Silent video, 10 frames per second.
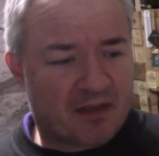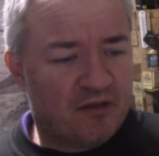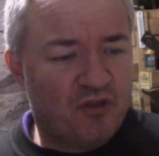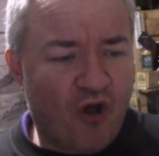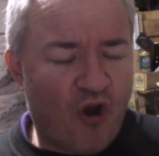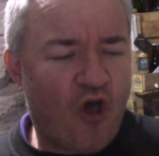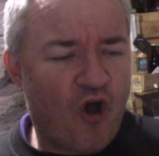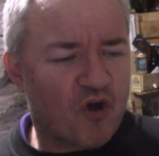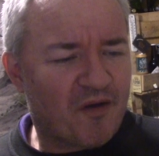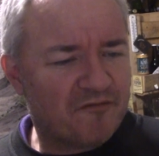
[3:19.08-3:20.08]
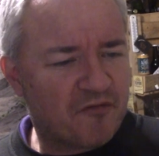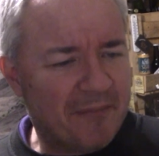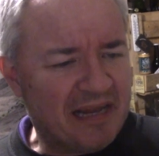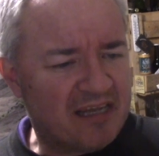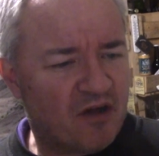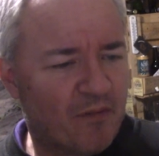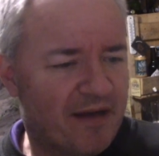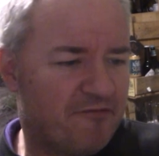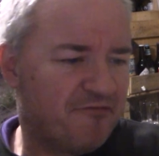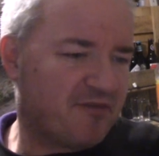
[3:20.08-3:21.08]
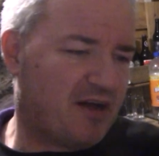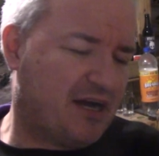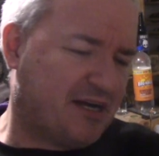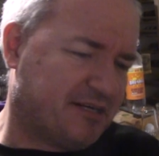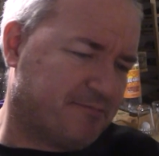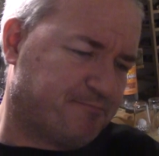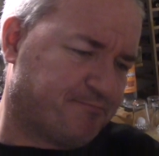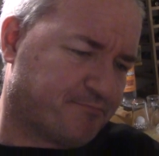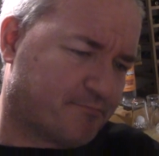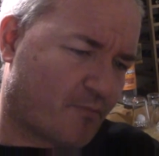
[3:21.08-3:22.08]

not a lager I'm familiar with. Um,